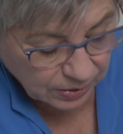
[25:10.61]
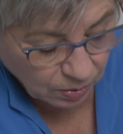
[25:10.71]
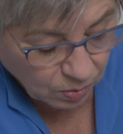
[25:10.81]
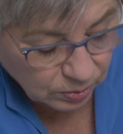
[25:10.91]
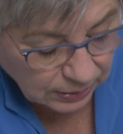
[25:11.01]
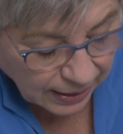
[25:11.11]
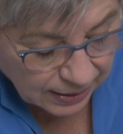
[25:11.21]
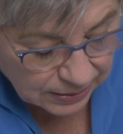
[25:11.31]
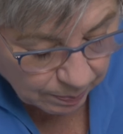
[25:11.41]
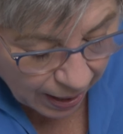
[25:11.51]
I don't
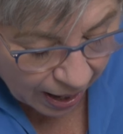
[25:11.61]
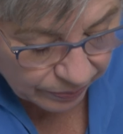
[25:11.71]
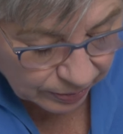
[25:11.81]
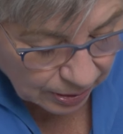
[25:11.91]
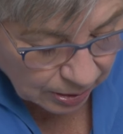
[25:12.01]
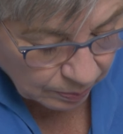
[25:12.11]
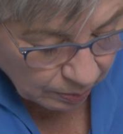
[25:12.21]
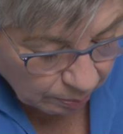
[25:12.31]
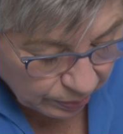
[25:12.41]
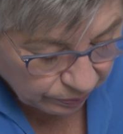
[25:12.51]
like to bath
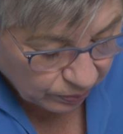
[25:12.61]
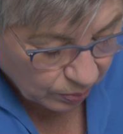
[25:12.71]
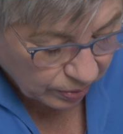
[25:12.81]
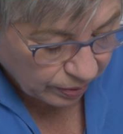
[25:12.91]
them before